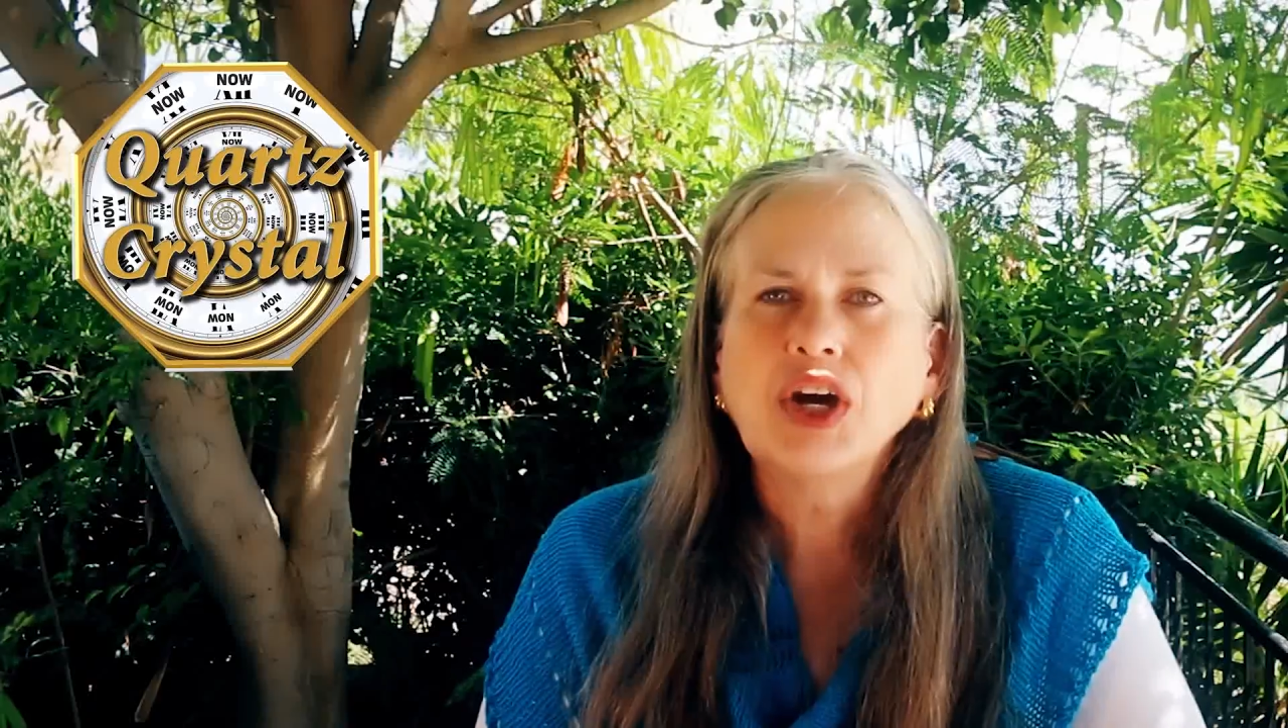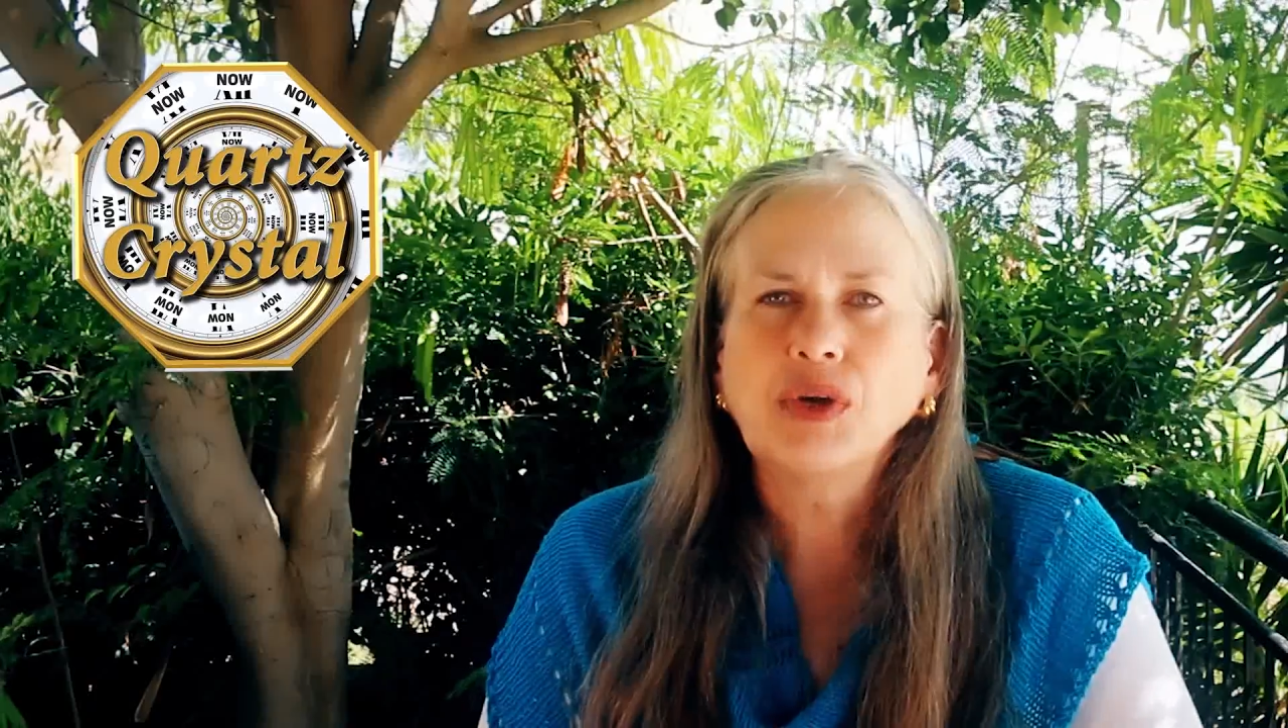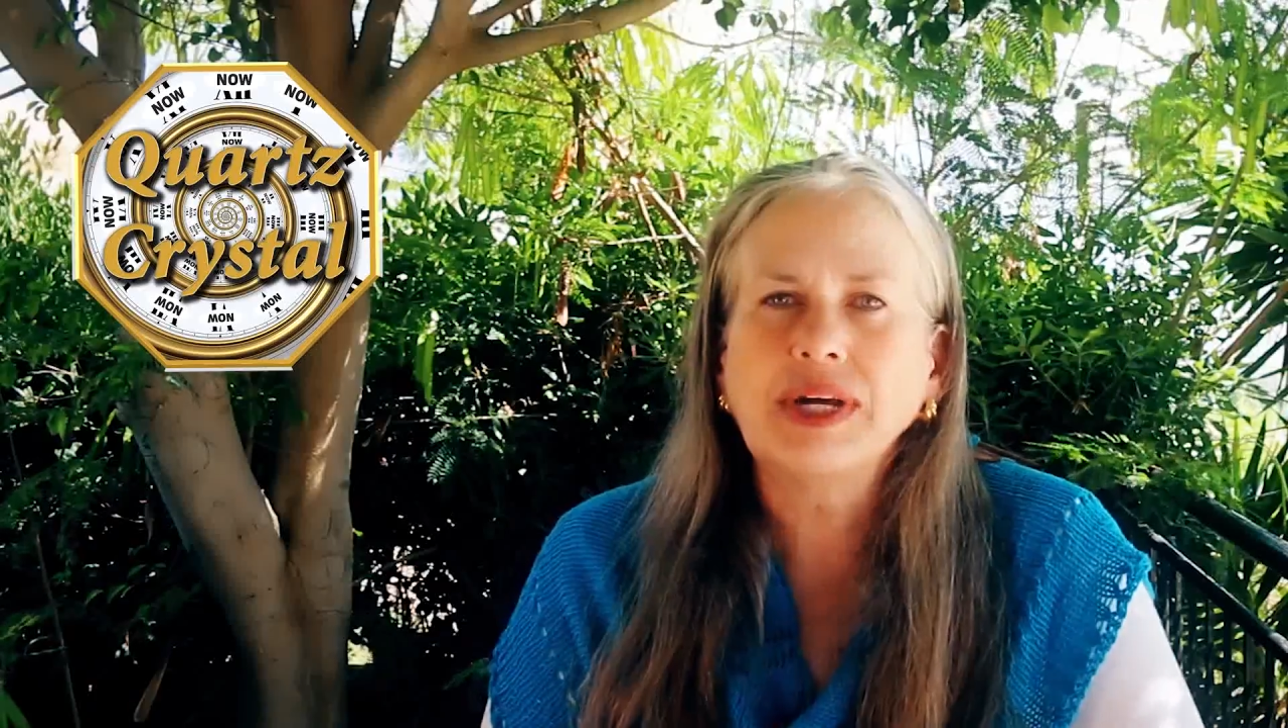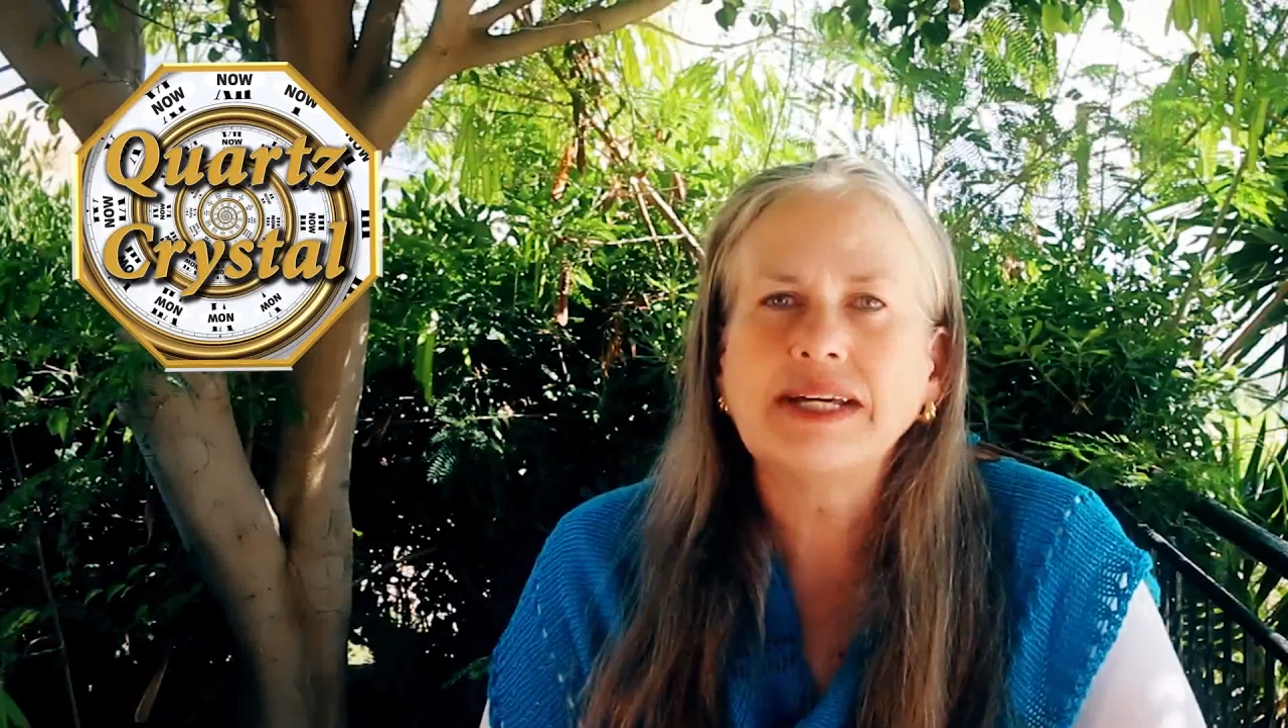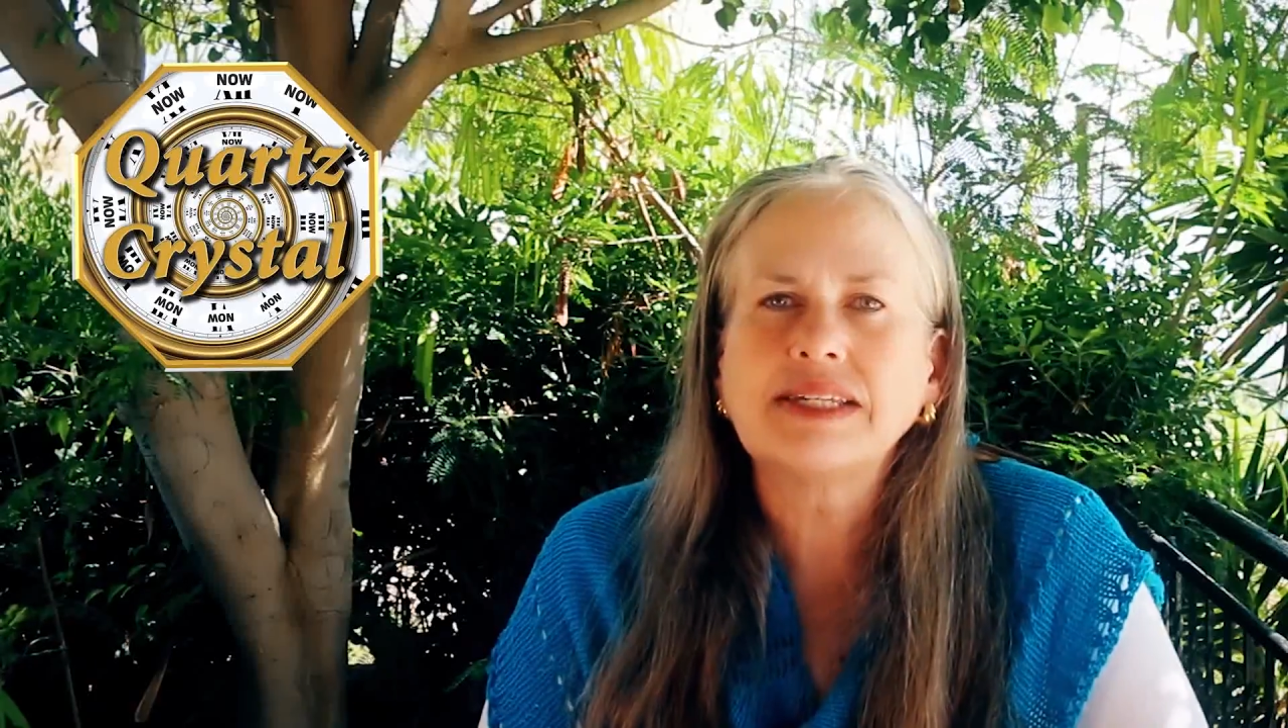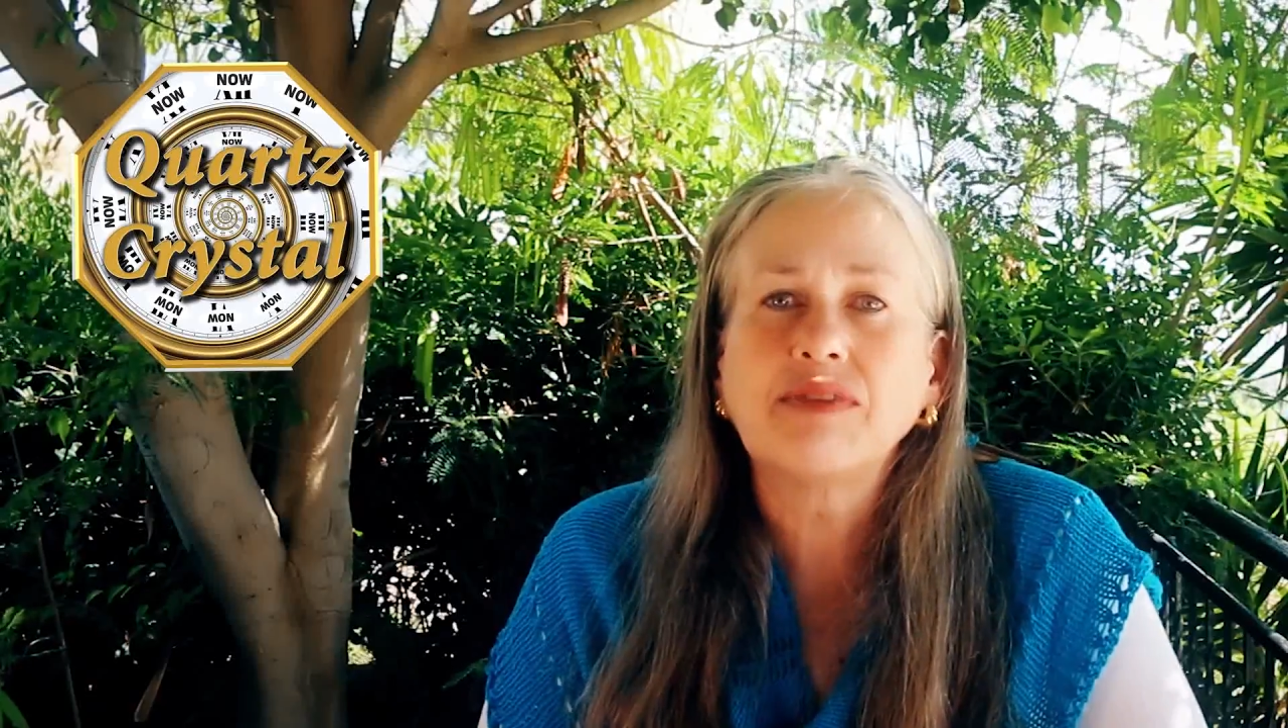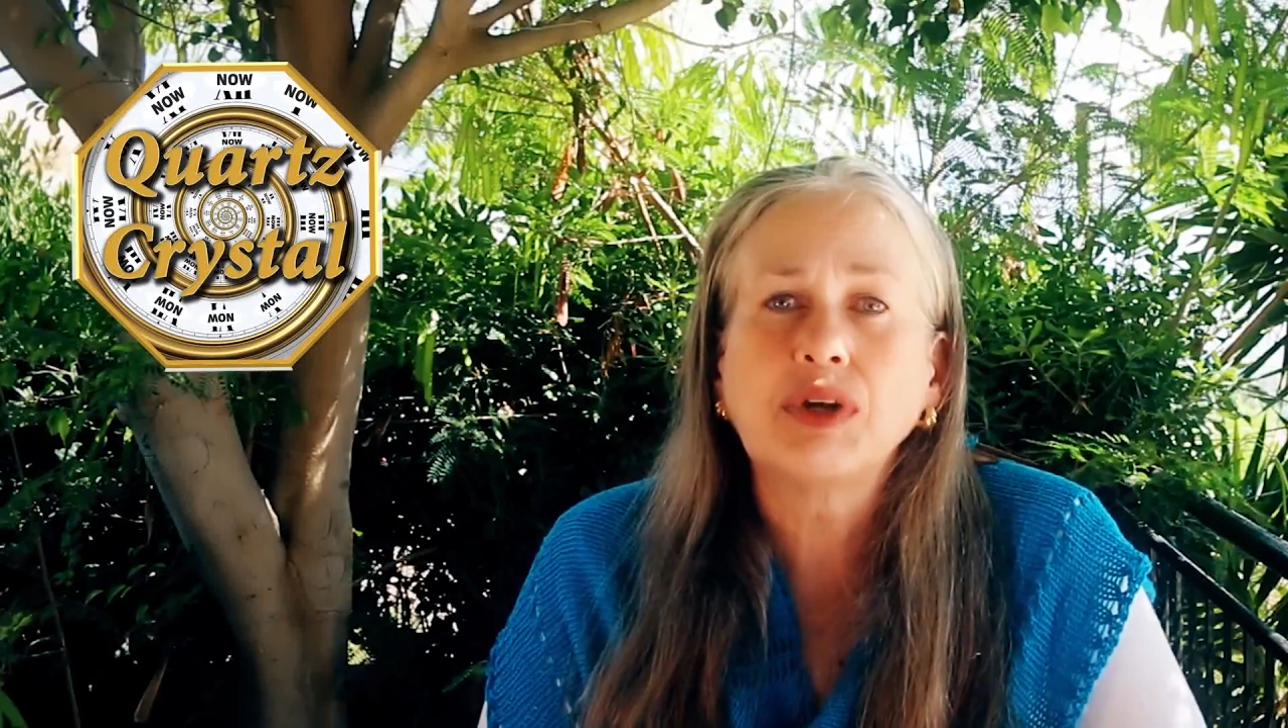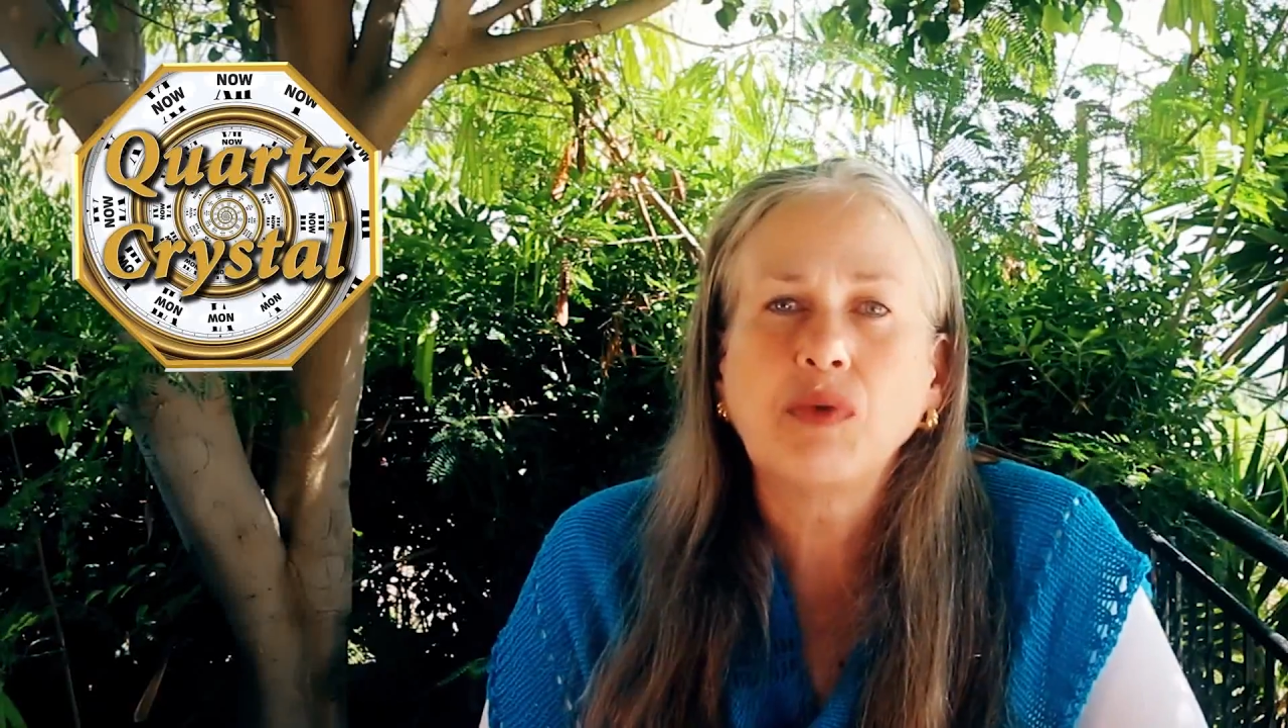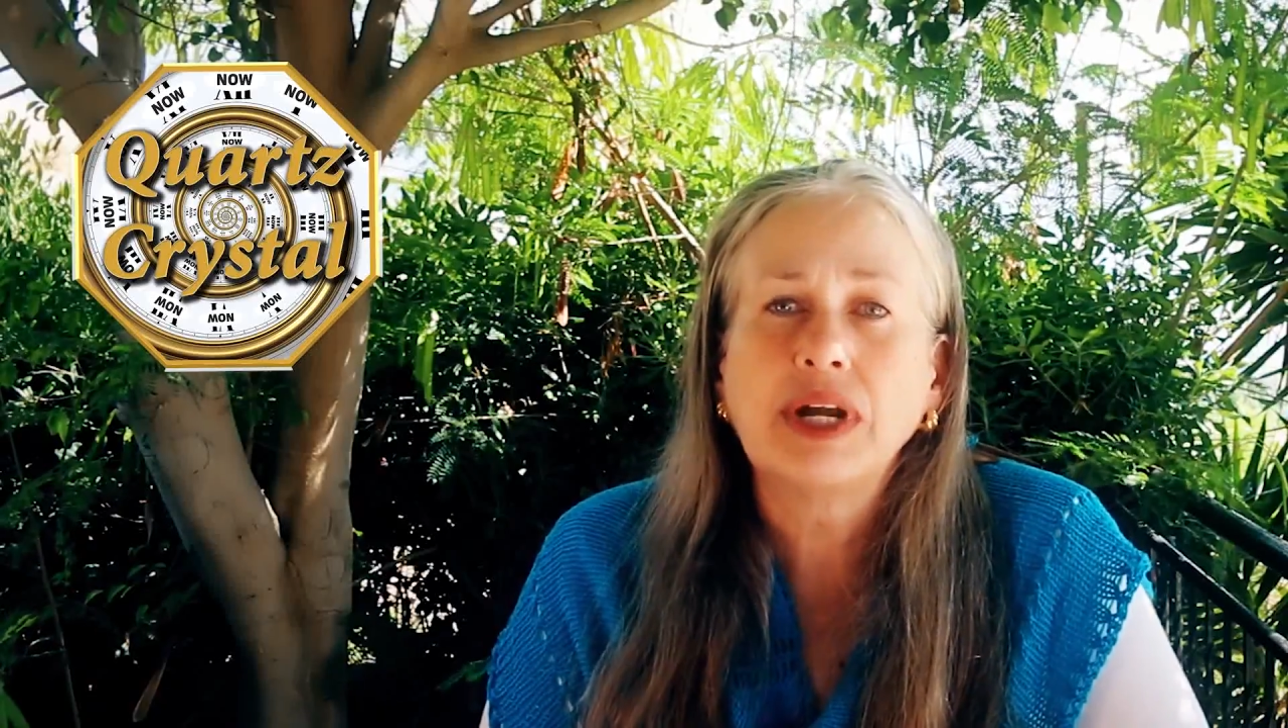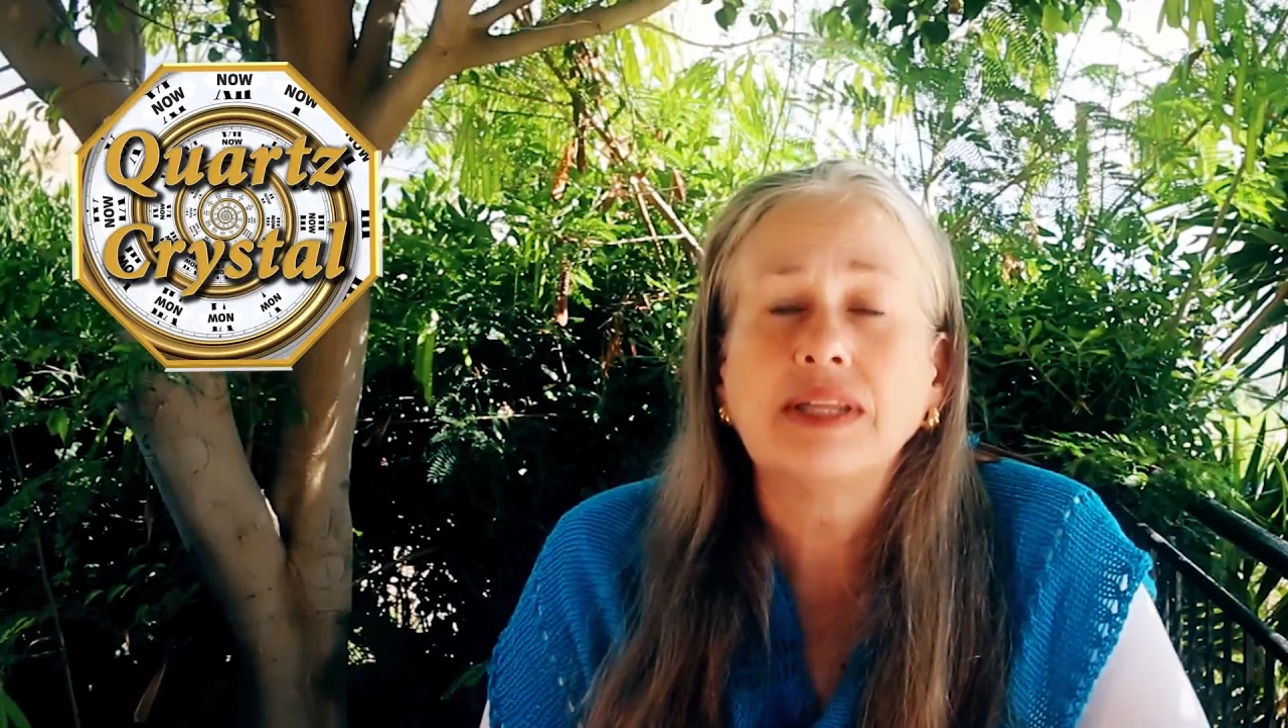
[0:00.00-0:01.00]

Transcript: Greetings everyone.